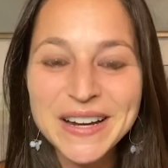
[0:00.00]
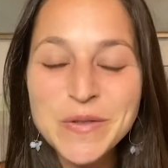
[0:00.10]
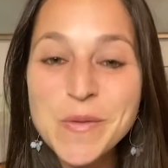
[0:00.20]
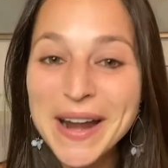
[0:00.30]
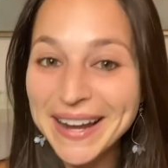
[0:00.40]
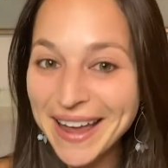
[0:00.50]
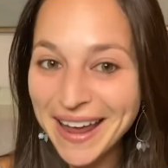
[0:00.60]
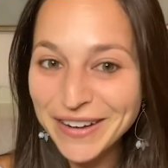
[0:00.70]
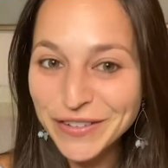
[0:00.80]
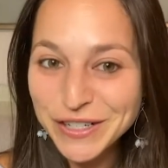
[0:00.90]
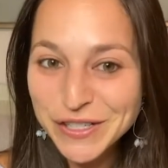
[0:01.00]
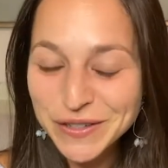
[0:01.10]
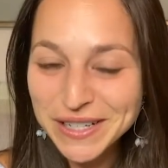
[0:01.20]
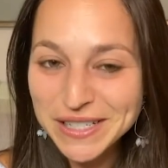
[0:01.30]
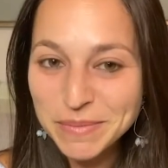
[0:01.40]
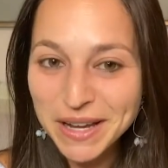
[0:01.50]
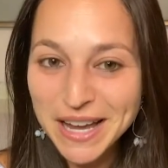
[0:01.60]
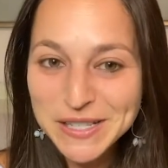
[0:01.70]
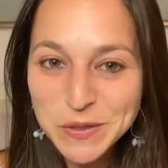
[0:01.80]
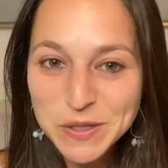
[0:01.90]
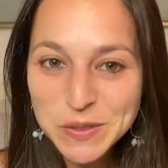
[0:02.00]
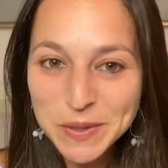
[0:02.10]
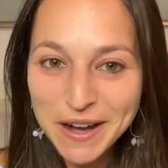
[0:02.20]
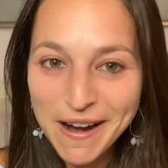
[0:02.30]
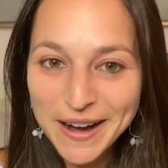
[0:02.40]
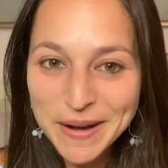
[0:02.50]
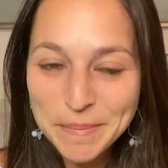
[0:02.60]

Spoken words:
wedding anniversary to my high school sweetheart,